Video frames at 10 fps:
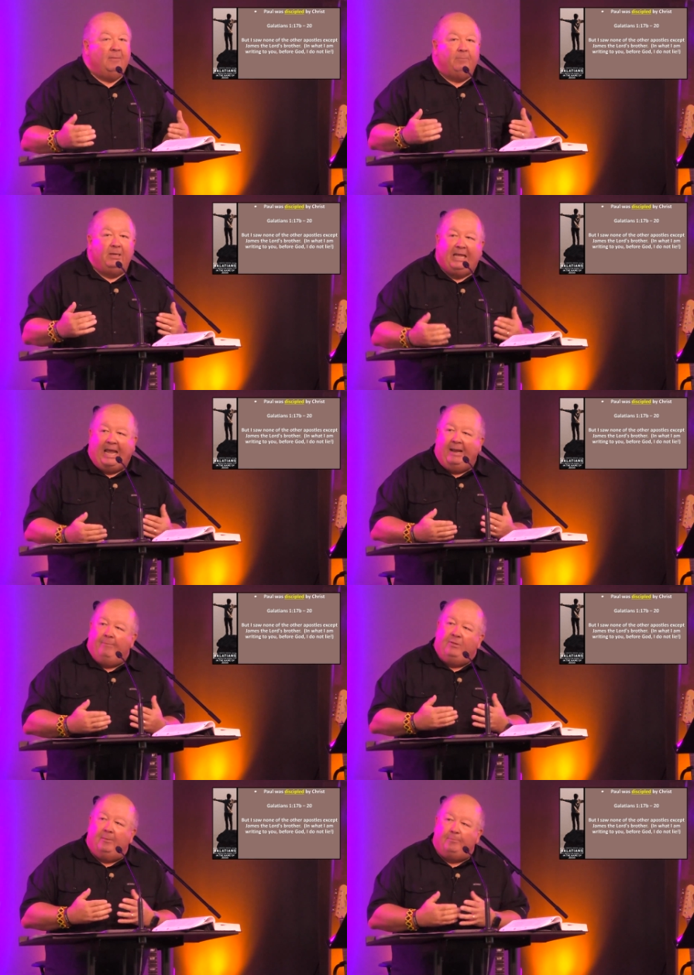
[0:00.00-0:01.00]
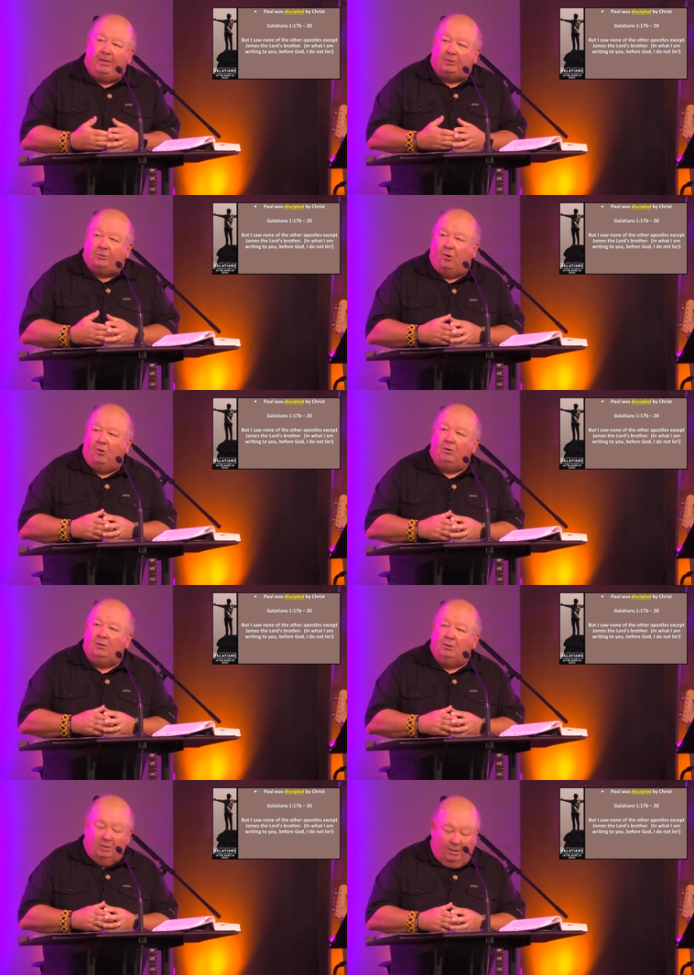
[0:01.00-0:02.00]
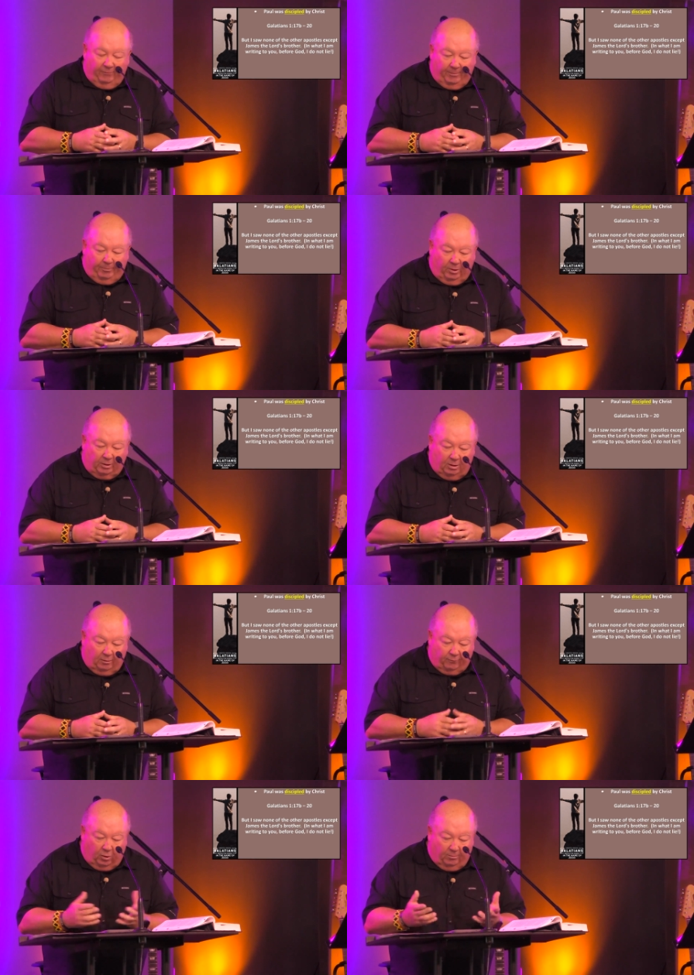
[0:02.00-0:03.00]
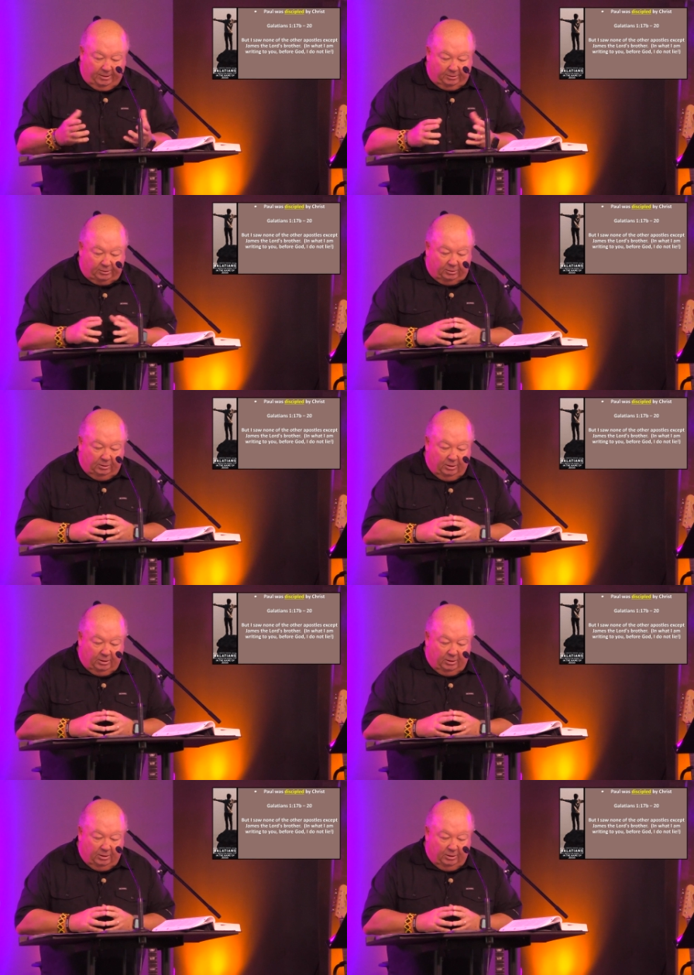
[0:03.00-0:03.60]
became the epistle of the book of Romans.